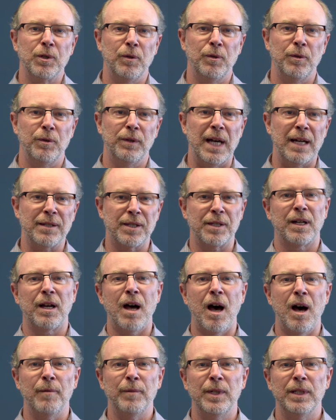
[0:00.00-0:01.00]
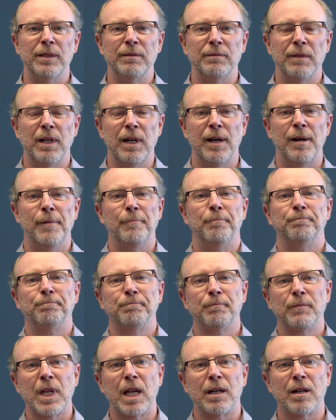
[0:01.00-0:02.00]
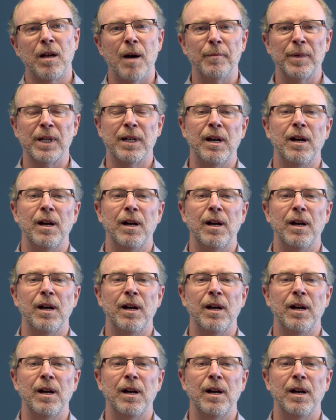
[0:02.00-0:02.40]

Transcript: So that's a common um, common